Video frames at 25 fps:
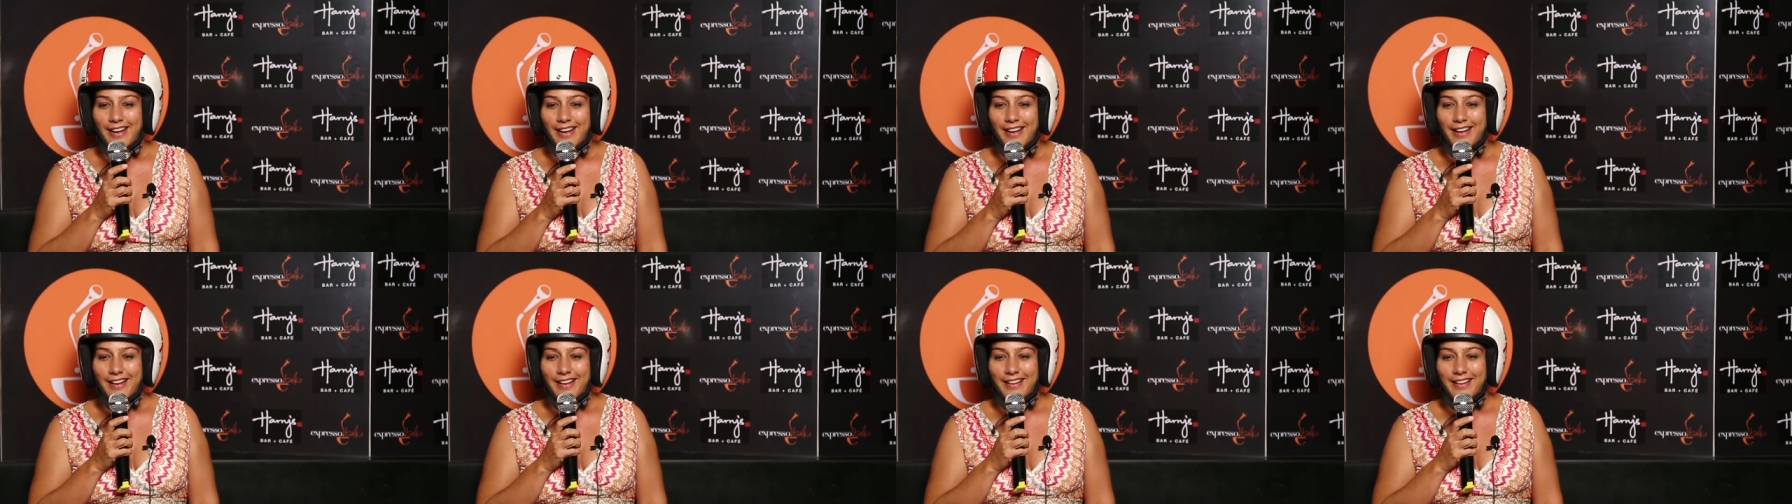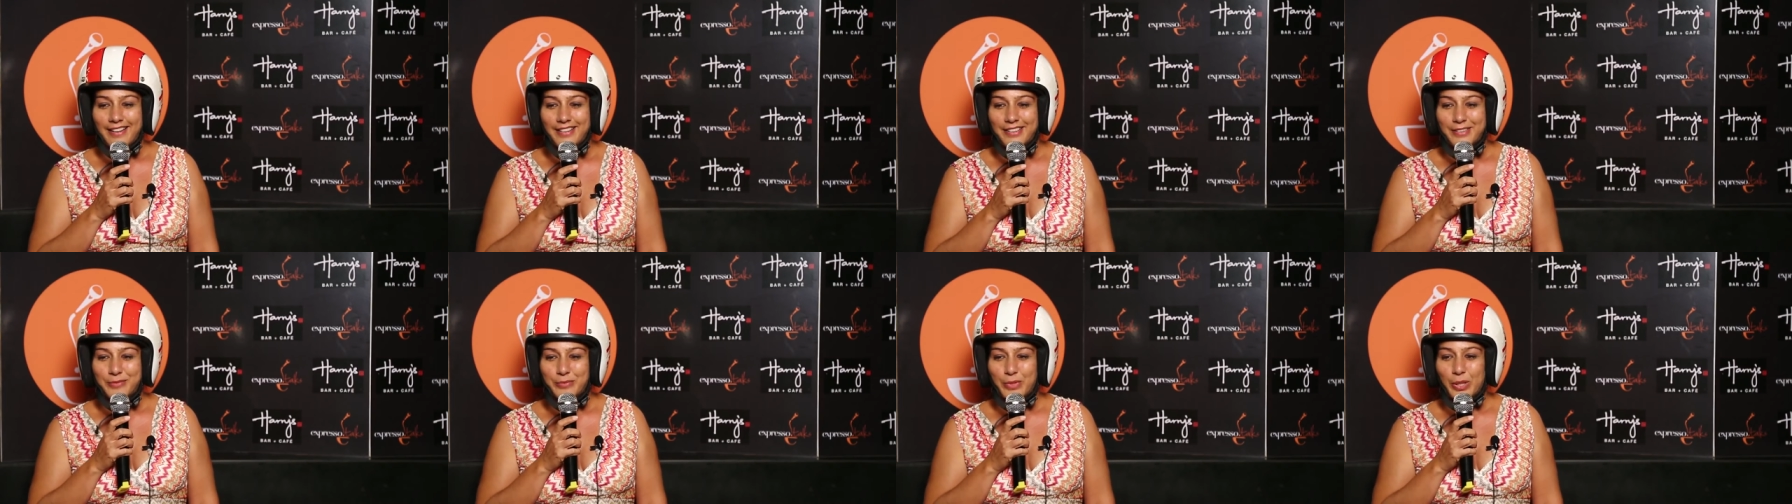
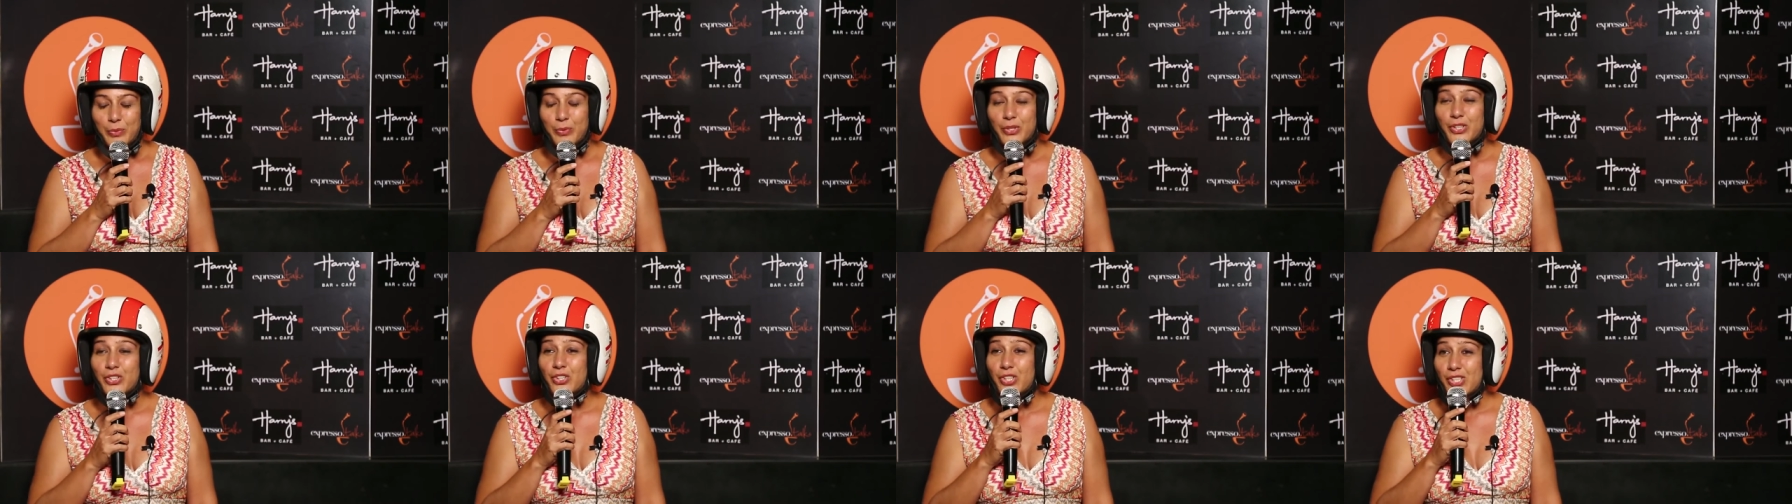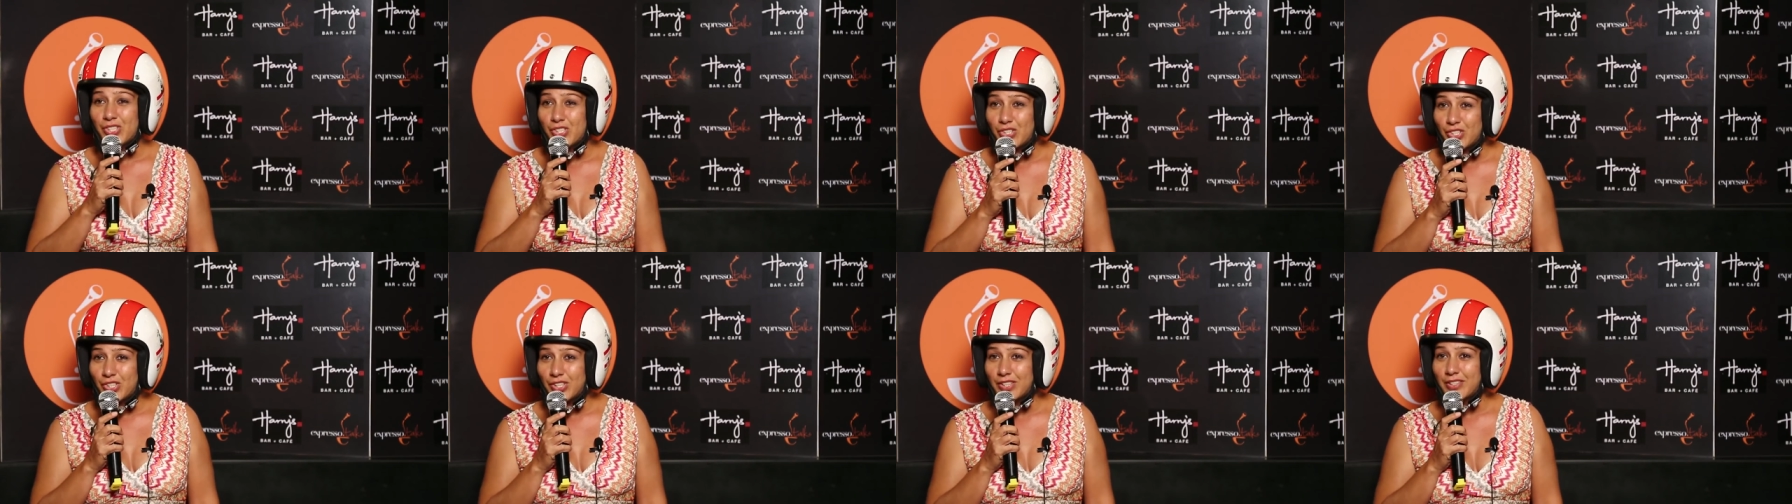um, they were
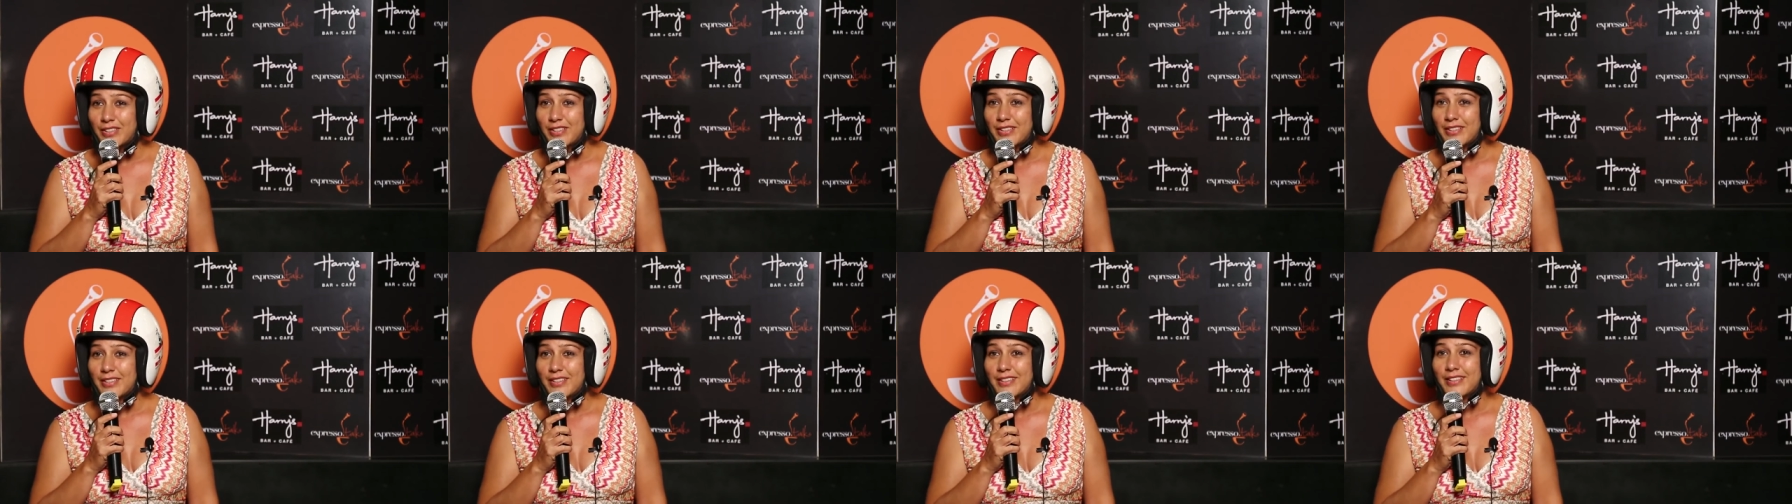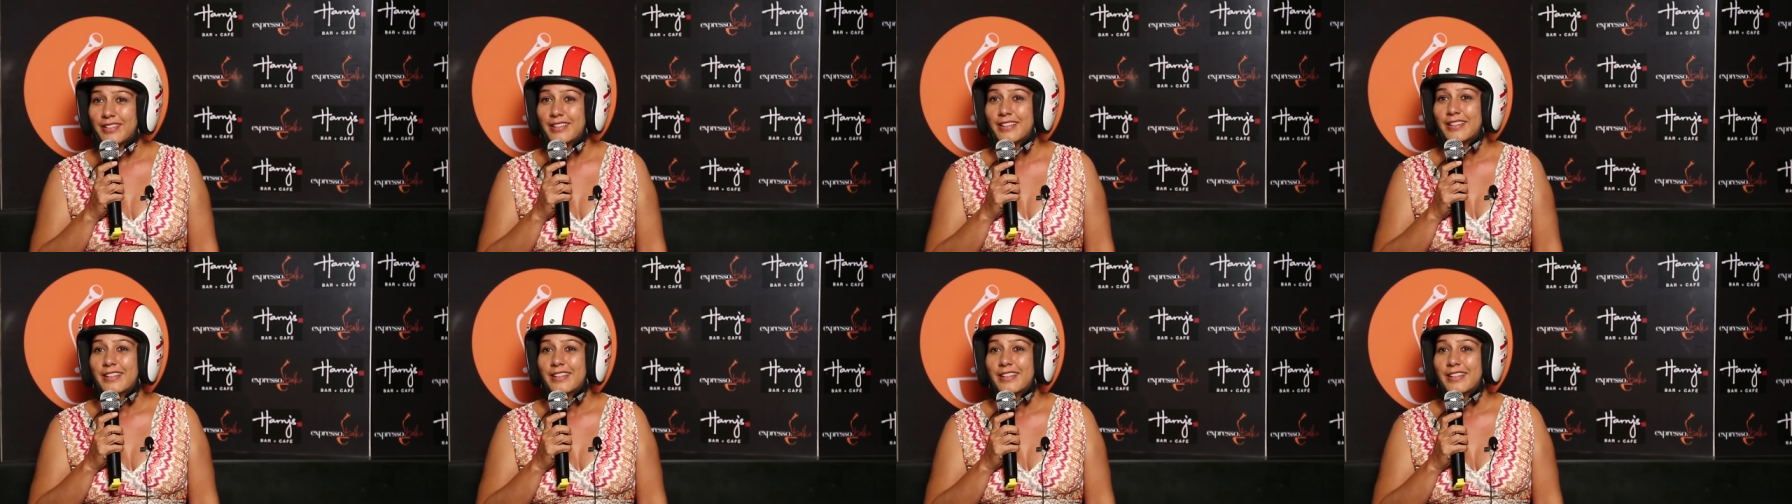Christian,